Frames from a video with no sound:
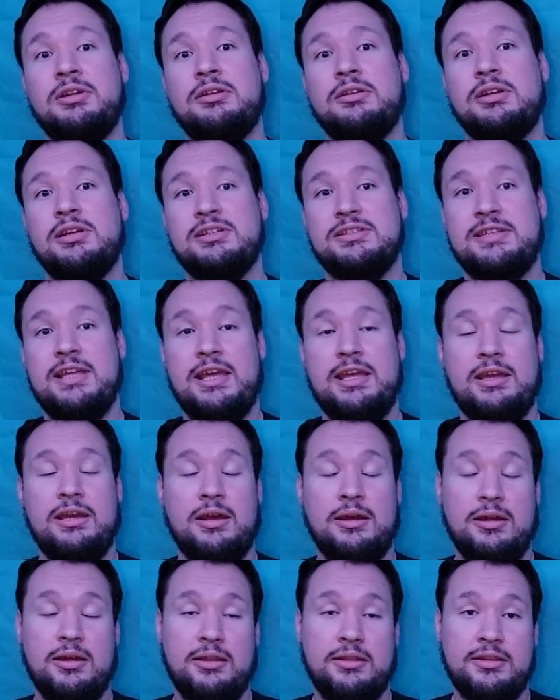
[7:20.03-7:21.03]
because
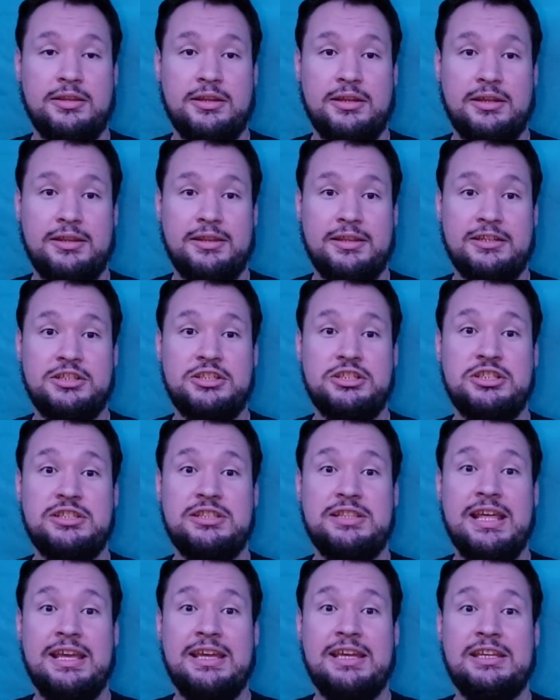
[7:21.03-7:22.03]

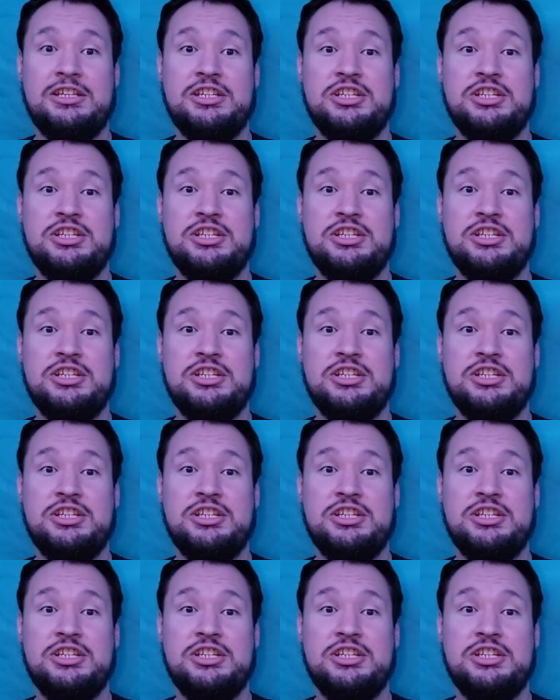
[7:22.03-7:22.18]
they